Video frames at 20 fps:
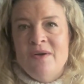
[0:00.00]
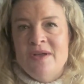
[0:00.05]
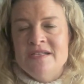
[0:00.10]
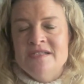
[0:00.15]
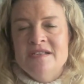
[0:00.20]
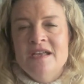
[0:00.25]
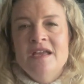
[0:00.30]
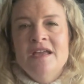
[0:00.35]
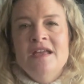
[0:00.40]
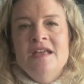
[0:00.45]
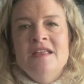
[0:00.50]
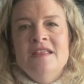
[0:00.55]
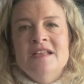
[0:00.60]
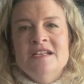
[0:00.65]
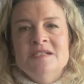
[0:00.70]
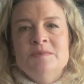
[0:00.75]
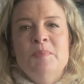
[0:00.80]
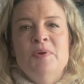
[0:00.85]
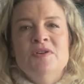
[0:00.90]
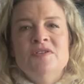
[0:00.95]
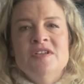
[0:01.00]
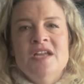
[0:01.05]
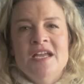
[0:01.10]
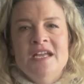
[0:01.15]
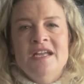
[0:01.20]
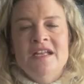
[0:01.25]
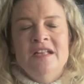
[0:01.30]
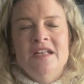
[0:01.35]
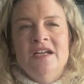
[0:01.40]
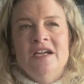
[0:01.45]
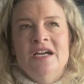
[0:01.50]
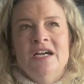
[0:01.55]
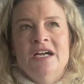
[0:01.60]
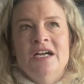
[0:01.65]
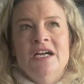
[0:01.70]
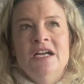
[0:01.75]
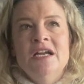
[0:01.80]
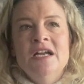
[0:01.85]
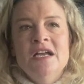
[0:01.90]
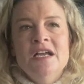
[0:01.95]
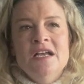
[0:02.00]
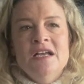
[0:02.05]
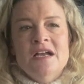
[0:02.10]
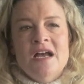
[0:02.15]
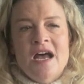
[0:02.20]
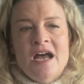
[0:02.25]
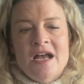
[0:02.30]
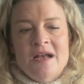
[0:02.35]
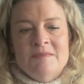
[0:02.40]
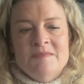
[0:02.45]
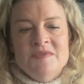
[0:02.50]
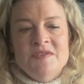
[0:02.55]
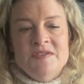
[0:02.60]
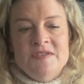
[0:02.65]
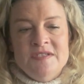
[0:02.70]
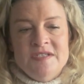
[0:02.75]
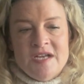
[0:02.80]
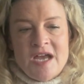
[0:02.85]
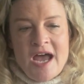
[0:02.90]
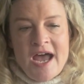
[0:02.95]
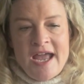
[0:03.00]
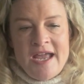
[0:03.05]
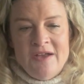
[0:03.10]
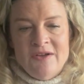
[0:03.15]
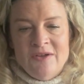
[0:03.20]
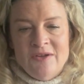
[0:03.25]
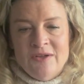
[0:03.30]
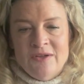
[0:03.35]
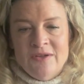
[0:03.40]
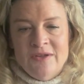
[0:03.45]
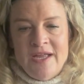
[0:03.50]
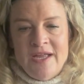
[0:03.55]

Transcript: It's this particular style